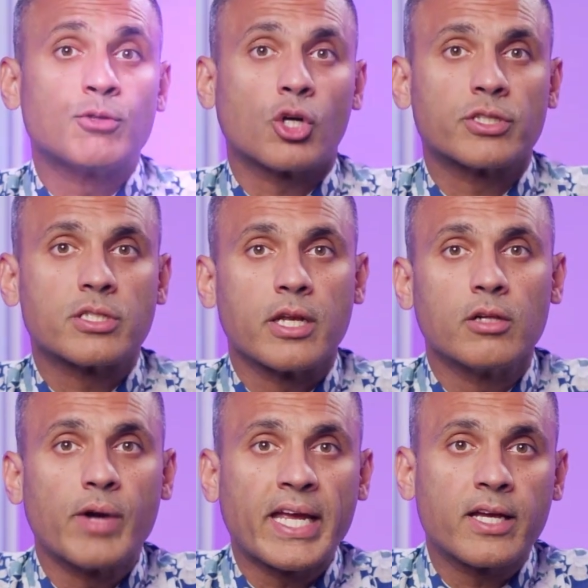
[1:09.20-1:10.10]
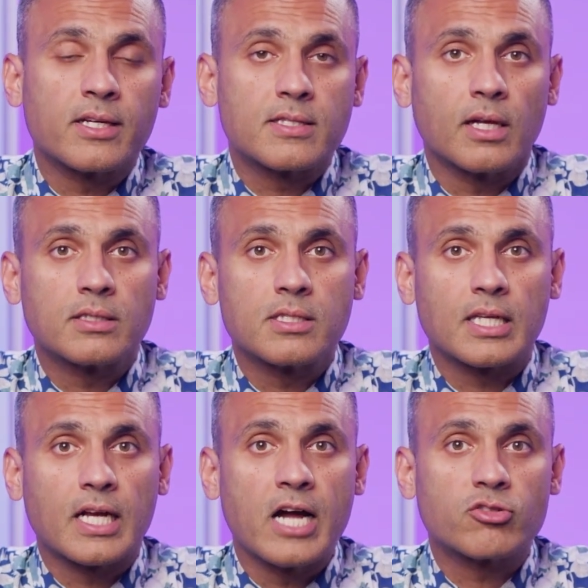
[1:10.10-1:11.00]
Dr. Sanil Rege, consultant,
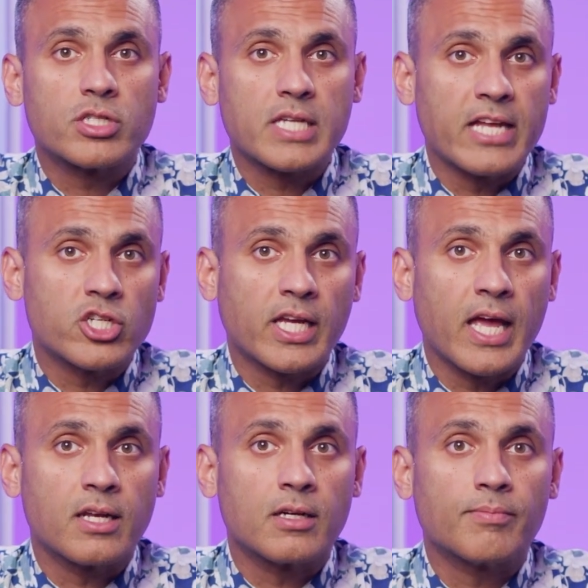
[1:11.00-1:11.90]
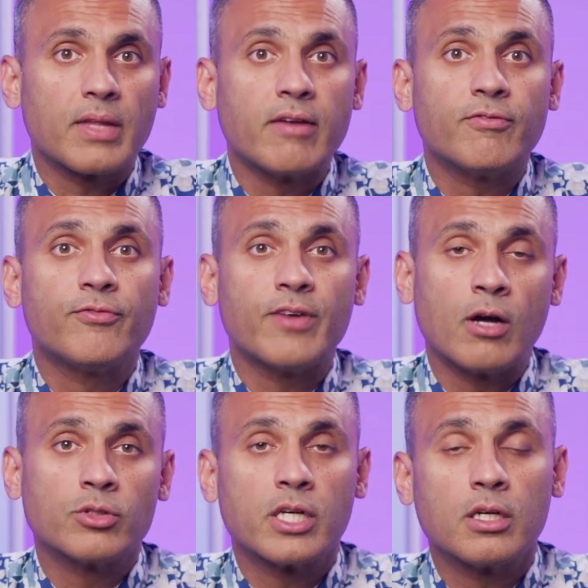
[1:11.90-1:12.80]
psychiatrist, educator, and
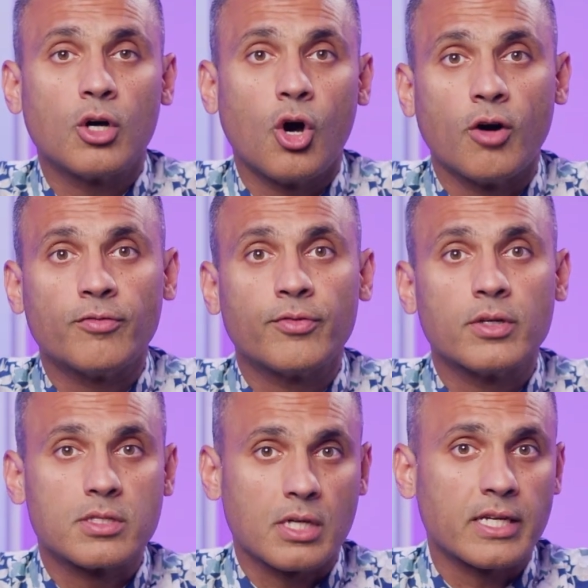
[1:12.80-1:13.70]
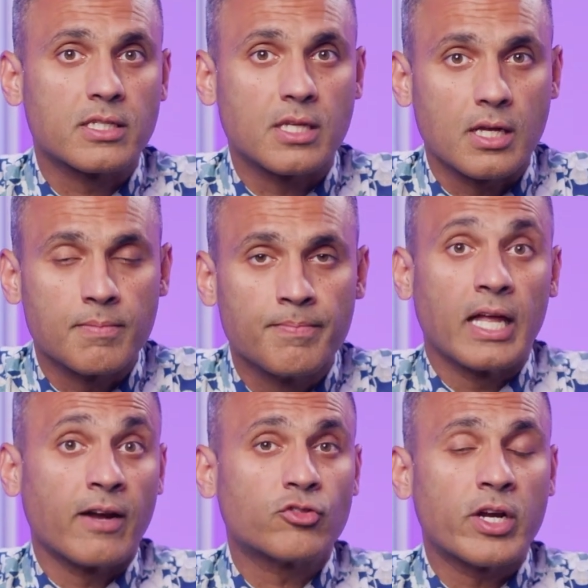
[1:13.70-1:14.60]
founder of Psych, and
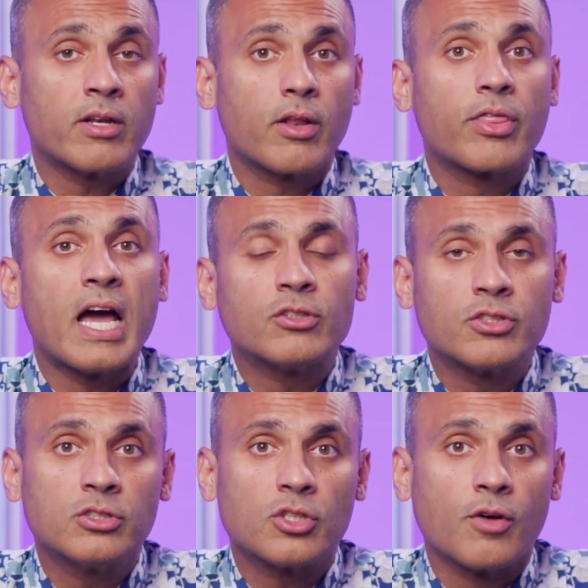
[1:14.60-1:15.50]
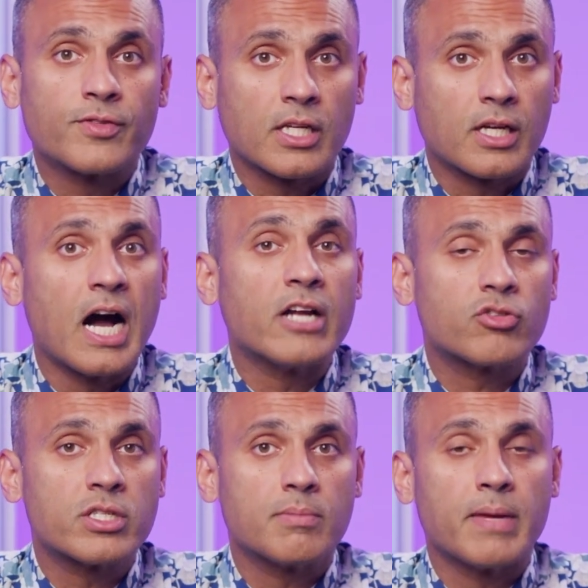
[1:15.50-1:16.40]
I've trained thousands of
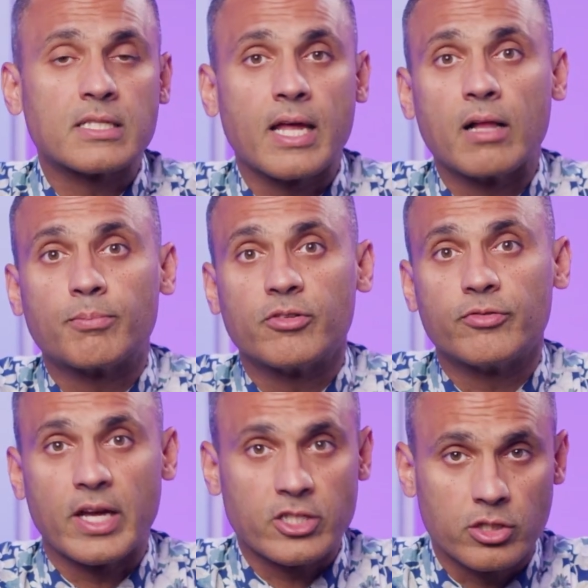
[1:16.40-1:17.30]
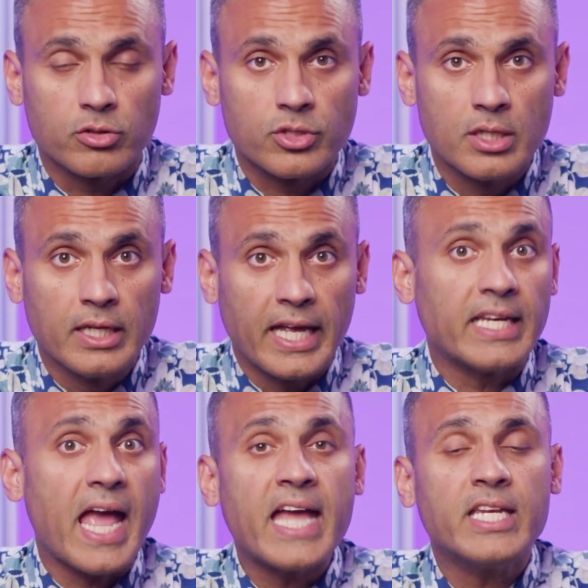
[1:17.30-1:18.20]
psychiatrists and mental health professionals in
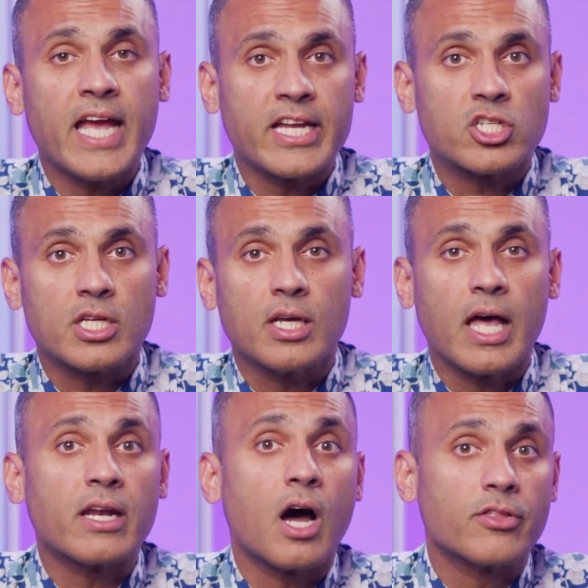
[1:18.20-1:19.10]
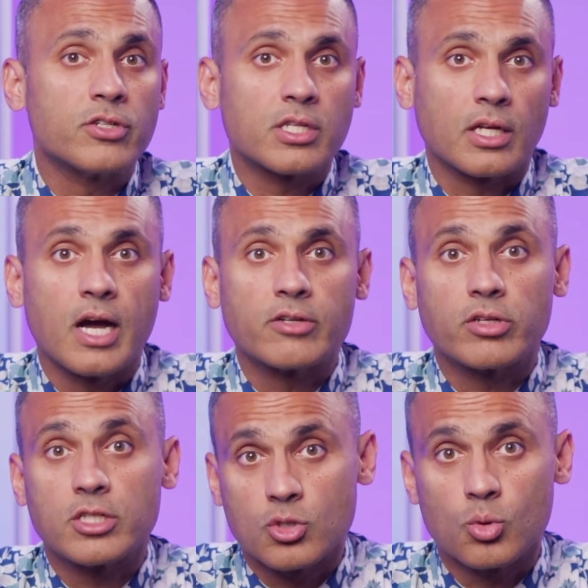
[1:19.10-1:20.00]
ADHD and other psychiatric
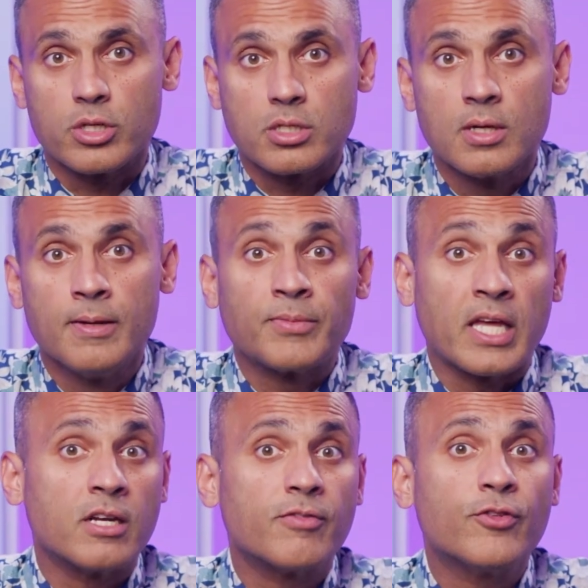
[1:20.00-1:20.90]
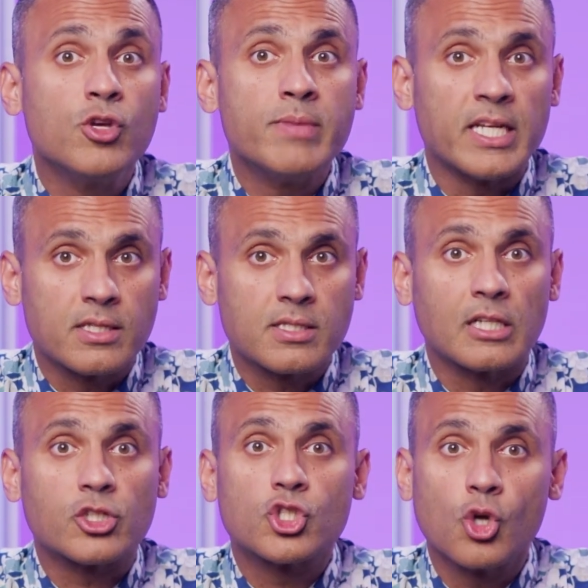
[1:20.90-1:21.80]
disorders. And in a few minutes, I'll
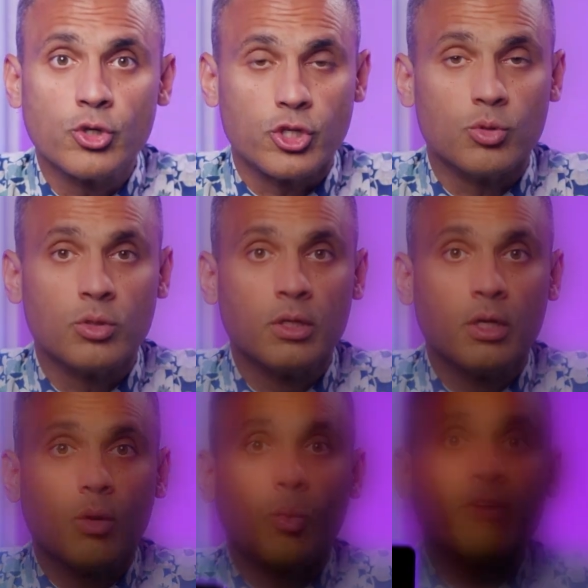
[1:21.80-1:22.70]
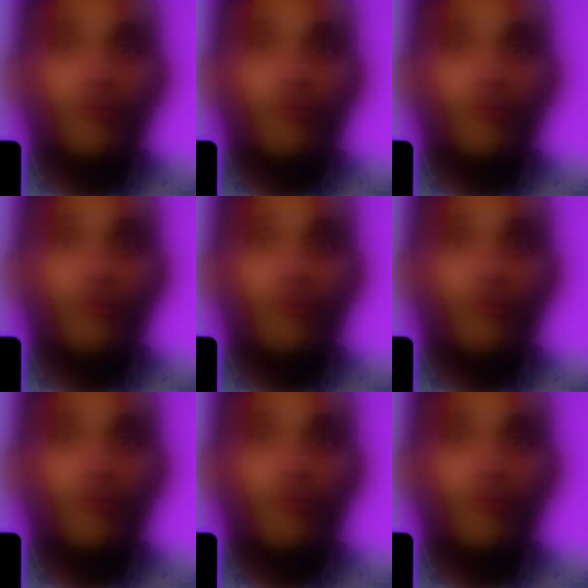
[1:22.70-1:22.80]
show you why